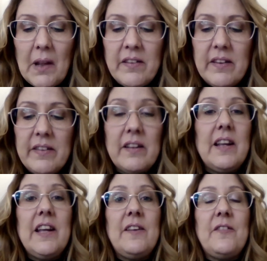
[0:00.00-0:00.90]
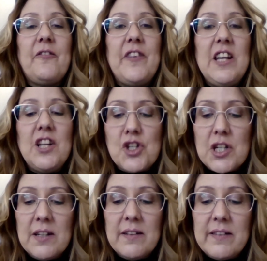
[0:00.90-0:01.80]
is in
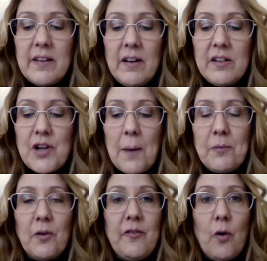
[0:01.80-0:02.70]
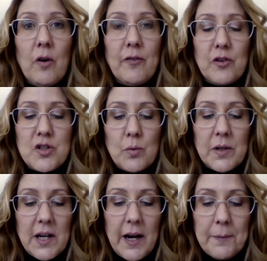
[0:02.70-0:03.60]
Ephesians chapter 4, verse
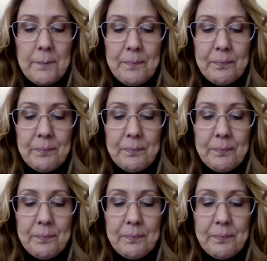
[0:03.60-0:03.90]
29.